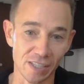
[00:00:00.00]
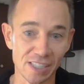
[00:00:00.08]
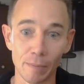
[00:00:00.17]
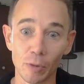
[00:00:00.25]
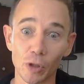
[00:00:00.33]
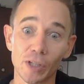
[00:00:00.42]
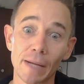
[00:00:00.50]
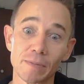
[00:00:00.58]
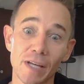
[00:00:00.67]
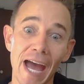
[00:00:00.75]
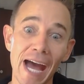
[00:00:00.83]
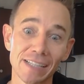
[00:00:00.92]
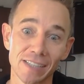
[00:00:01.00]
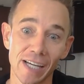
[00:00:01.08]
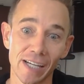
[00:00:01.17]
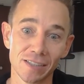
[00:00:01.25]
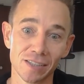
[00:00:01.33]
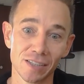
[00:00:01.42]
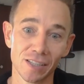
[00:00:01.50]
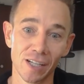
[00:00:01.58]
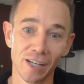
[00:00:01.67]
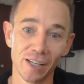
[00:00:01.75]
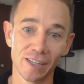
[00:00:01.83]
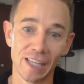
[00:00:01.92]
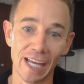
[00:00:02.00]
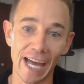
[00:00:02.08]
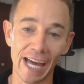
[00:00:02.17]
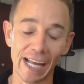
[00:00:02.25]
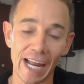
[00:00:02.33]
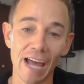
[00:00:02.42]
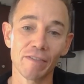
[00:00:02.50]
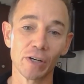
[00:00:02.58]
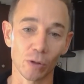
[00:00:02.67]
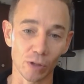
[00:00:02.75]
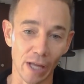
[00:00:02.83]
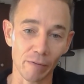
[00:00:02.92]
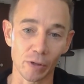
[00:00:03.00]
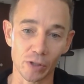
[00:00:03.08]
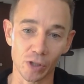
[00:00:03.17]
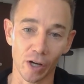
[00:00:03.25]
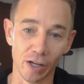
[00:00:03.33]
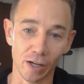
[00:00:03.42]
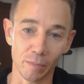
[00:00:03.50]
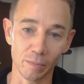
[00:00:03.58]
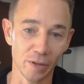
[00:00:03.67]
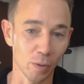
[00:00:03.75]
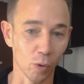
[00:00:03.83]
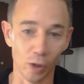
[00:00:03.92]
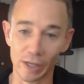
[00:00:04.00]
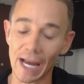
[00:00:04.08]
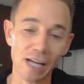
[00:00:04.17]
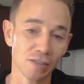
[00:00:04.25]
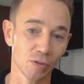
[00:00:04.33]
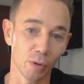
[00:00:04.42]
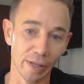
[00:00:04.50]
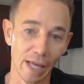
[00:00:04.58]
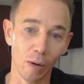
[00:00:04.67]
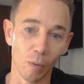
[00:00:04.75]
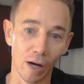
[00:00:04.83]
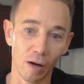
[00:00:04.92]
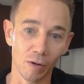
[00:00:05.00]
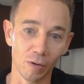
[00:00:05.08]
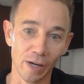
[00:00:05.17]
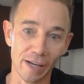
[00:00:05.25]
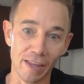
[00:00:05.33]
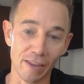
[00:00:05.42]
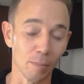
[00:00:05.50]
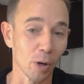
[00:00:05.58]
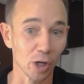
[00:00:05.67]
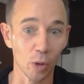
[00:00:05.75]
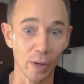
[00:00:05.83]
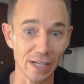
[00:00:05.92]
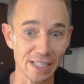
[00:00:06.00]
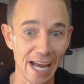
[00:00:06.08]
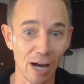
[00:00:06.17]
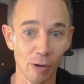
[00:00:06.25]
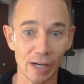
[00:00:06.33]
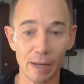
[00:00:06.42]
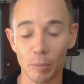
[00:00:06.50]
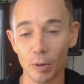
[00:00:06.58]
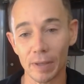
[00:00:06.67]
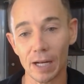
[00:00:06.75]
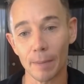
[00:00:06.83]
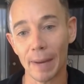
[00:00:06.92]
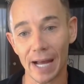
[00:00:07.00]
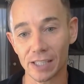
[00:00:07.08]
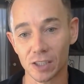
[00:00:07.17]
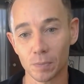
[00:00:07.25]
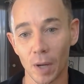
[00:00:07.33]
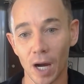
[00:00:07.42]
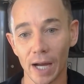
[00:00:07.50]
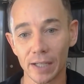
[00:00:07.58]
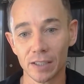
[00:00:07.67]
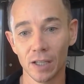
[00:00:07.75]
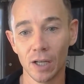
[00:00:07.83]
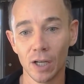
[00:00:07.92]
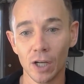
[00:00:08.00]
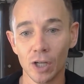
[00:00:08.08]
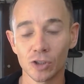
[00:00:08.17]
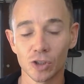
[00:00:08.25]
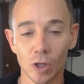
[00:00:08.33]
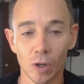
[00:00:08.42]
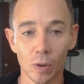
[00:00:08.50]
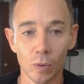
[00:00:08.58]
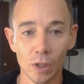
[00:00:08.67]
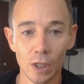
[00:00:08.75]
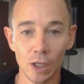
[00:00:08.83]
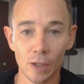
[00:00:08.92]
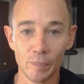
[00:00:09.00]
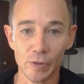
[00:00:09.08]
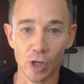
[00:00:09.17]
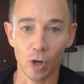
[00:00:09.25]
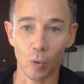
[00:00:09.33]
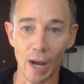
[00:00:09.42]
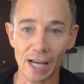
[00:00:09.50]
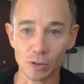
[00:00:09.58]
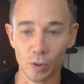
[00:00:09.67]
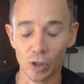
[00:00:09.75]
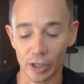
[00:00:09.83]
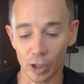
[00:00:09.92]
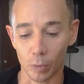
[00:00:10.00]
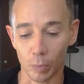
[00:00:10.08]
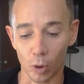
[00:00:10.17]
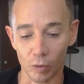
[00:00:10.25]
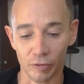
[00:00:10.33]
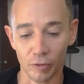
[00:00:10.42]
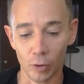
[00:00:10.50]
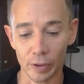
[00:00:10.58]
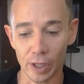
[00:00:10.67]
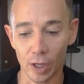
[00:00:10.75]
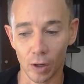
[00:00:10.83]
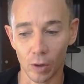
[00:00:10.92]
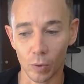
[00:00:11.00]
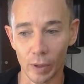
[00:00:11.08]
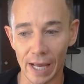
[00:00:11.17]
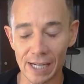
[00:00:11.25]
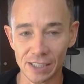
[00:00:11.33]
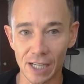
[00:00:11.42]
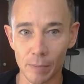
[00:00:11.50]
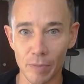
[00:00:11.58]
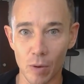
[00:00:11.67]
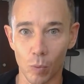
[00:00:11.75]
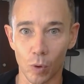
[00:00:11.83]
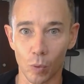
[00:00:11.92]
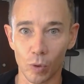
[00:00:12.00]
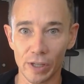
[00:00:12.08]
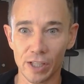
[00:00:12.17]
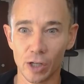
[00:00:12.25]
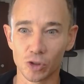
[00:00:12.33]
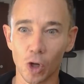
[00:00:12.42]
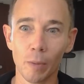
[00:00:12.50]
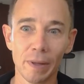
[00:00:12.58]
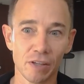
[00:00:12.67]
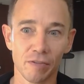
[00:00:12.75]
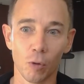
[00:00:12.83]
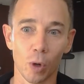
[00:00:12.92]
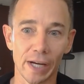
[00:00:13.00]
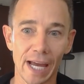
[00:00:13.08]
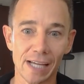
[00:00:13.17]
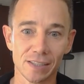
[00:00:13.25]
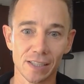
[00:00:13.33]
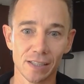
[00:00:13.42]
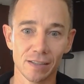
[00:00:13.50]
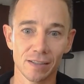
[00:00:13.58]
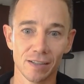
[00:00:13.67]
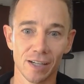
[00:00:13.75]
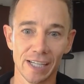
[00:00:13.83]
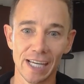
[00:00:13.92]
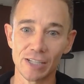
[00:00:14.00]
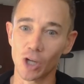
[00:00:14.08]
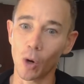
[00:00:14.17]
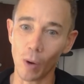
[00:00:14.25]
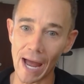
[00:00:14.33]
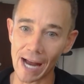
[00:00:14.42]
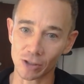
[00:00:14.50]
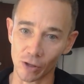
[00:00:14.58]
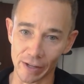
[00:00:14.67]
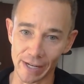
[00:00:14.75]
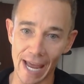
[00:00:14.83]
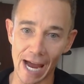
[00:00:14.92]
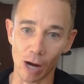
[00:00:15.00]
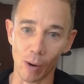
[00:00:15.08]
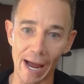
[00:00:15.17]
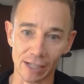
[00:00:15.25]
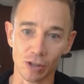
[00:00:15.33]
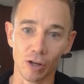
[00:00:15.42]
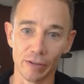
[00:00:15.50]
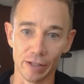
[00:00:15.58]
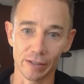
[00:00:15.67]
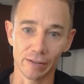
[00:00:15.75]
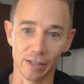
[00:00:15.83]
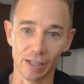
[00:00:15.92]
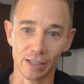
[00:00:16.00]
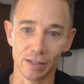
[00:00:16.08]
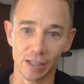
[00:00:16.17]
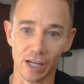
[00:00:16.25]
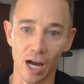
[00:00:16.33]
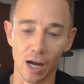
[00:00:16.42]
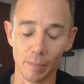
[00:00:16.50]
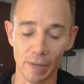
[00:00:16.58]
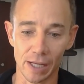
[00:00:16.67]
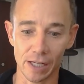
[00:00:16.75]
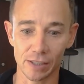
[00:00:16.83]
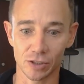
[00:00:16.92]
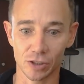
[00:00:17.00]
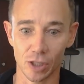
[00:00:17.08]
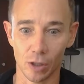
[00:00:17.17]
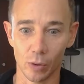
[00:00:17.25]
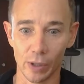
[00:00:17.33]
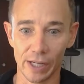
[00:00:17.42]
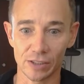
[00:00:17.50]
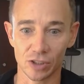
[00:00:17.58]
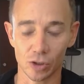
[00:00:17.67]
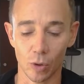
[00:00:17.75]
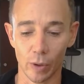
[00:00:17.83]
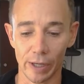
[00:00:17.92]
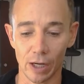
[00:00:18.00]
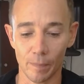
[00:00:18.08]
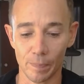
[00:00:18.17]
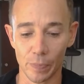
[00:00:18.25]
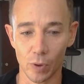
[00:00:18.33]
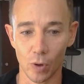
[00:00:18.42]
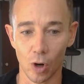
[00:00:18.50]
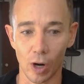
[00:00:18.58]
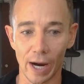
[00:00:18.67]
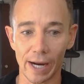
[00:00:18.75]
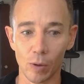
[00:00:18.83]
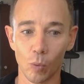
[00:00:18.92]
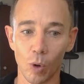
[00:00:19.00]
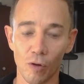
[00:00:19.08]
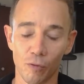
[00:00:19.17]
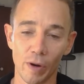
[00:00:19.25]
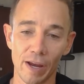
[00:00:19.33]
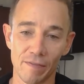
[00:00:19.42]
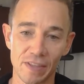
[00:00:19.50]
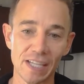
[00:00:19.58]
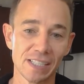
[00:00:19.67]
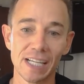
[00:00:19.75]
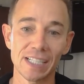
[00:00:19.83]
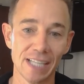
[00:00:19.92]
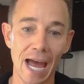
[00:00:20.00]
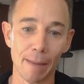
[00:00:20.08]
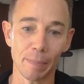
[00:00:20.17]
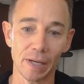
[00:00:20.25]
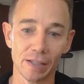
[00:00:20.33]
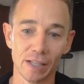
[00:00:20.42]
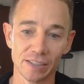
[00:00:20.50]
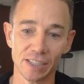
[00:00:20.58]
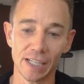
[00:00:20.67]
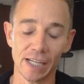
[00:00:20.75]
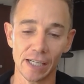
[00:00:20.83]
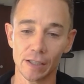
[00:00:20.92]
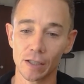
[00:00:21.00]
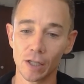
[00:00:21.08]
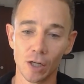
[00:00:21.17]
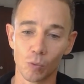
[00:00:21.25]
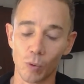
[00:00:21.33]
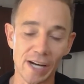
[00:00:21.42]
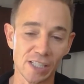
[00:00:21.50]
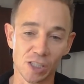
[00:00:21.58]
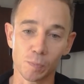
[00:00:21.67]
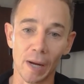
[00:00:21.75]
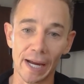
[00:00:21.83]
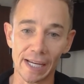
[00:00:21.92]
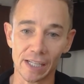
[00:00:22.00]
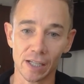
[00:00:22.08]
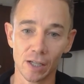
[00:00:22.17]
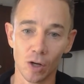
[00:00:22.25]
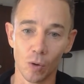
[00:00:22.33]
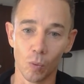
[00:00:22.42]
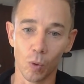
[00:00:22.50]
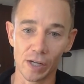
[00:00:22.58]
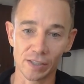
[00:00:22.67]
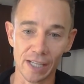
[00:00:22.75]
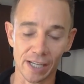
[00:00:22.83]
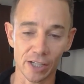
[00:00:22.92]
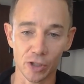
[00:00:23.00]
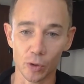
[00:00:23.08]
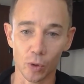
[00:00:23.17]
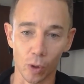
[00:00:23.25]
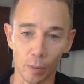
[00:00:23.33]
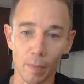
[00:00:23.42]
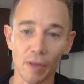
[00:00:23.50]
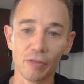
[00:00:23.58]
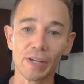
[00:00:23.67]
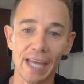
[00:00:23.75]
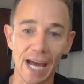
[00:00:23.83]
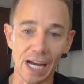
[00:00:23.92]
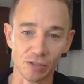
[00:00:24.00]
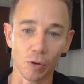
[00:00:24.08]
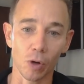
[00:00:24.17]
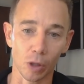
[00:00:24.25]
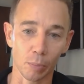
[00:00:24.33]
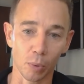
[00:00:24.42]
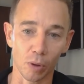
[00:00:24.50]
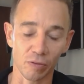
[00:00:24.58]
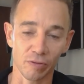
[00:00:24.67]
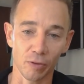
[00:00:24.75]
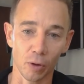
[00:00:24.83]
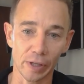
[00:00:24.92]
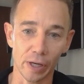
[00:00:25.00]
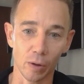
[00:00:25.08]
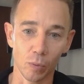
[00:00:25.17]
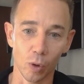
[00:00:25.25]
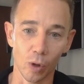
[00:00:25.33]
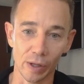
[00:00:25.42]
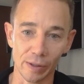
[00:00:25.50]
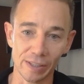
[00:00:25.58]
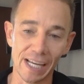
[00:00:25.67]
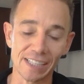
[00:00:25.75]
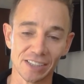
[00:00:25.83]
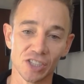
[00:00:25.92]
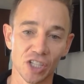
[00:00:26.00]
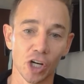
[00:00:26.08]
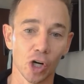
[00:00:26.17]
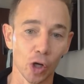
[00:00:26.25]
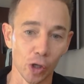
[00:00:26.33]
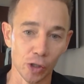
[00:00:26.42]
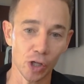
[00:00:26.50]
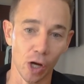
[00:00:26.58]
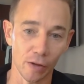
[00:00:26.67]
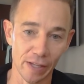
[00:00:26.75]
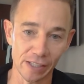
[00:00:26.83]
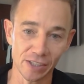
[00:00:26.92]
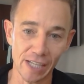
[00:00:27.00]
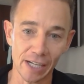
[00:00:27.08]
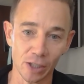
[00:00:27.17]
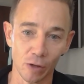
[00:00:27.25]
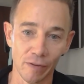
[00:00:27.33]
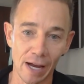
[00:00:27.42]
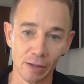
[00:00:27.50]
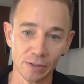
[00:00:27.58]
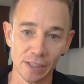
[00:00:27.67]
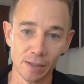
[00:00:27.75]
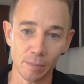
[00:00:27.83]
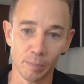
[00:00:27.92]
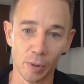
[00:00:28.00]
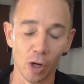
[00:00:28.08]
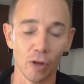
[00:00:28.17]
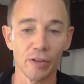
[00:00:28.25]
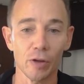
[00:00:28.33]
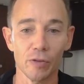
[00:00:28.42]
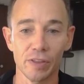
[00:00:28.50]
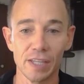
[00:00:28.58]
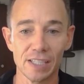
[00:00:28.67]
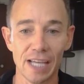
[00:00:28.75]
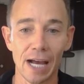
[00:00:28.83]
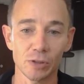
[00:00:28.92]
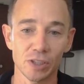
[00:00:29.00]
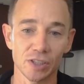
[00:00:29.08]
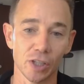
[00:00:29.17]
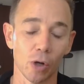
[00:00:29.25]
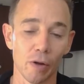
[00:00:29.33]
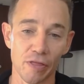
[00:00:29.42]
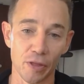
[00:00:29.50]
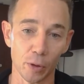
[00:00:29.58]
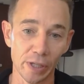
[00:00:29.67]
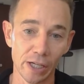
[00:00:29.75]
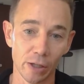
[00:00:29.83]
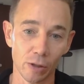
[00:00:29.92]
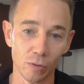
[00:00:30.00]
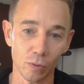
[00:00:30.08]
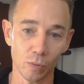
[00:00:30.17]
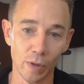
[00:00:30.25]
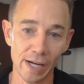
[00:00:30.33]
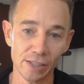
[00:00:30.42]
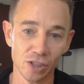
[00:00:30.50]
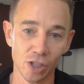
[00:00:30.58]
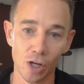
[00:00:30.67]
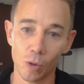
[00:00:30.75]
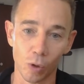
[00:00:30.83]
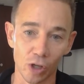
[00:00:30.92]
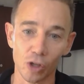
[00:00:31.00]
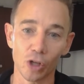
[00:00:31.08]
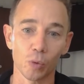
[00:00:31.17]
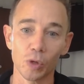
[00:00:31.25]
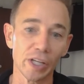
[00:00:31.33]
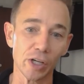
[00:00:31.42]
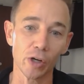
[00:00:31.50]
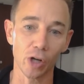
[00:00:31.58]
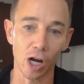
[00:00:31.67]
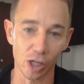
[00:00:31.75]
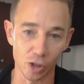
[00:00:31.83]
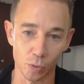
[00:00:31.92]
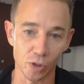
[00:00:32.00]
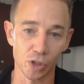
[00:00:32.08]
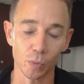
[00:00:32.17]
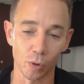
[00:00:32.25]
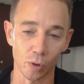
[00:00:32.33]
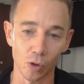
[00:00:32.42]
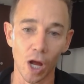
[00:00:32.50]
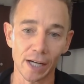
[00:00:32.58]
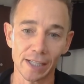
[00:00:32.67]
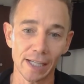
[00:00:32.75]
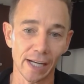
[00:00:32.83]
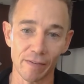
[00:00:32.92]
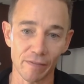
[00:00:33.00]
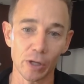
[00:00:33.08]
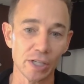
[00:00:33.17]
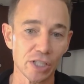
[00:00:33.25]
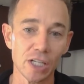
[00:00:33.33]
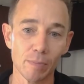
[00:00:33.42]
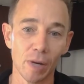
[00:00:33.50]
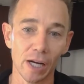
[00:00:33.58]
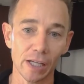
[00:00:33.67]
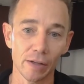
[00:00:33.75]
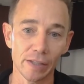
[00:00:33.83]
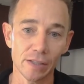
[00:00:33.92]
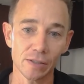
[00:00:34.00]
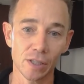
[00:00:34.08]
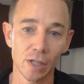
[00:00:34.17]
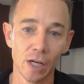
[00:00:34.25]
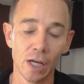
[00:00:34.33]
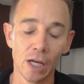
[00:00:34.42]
the similar types of assets that had heavier leverage on them that weren't cash flowing that well. And then the market went down and it put me in a bad spot. So, you know, as we look at our portfolio, anytime that, you know, it's all about the forecasting. Again, don't act on the now, act on the, the, the come. And, and so it's going, all right, well, if these things happen, let's say rates spike what is that going to do to our monthly cash flow on our portfolio? Well, yes, it's going to hurt on this sector of housing, but on the, these houses that are on 30 year rates, we're going to look really good on because we're, we're locked in at very cheap money on these.